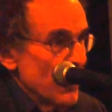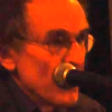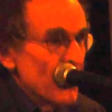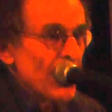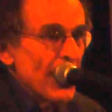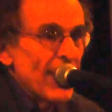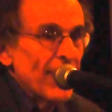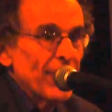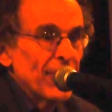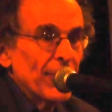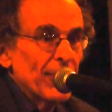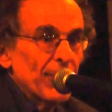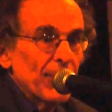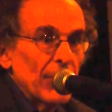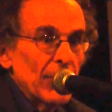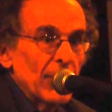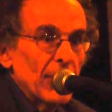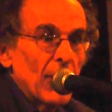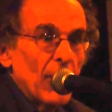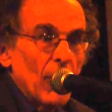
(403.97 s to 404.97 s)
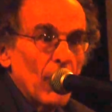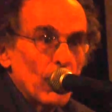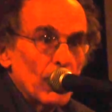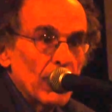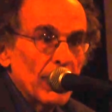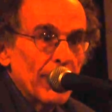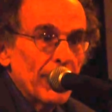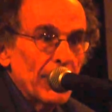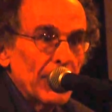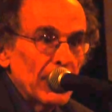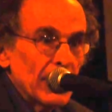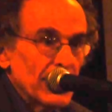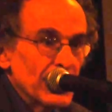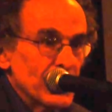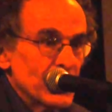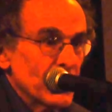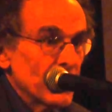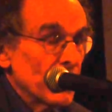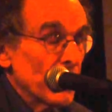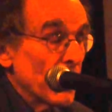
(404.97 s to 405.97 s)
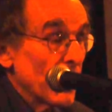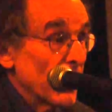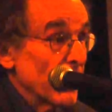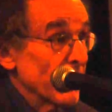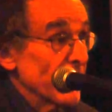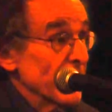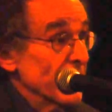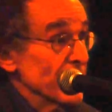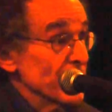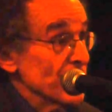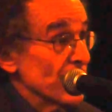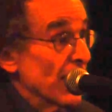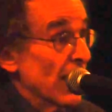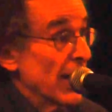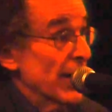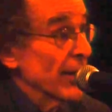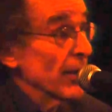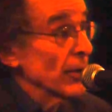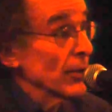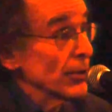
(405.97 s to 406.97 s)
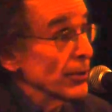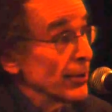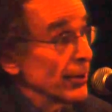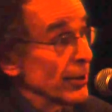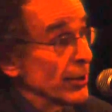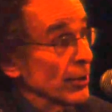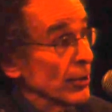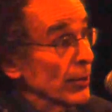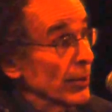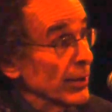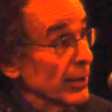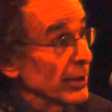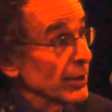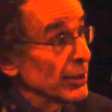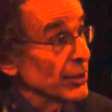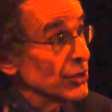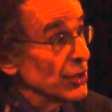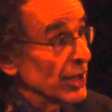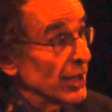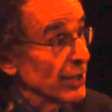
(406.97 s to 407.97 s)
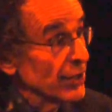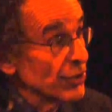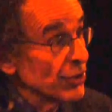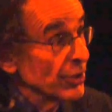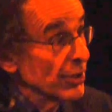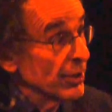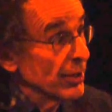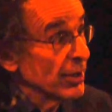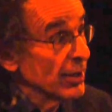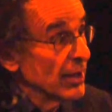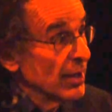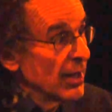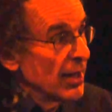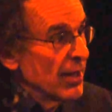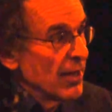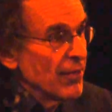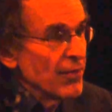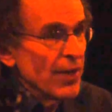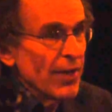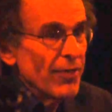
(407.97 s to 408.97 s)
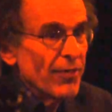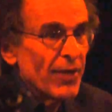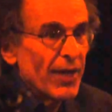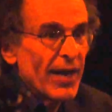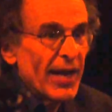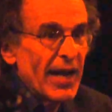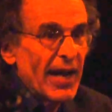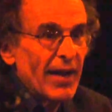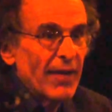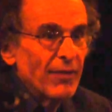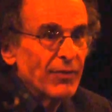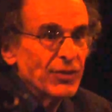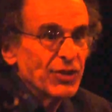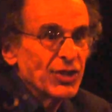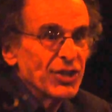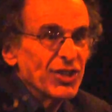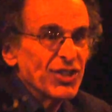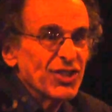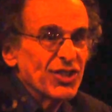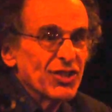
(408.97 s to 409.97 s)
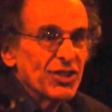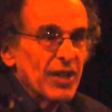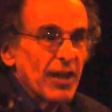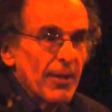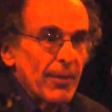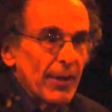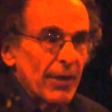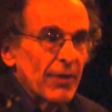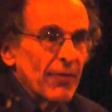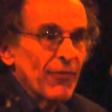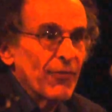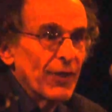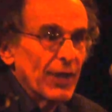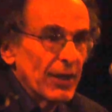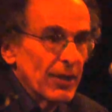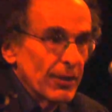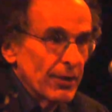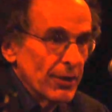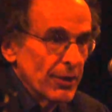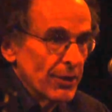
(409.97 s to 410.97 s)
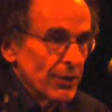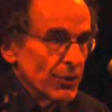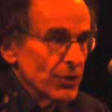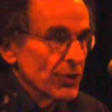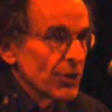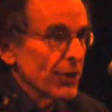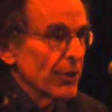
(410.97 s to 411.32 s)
That the Oakland Police Department is not a learning organization, that they have systemic failures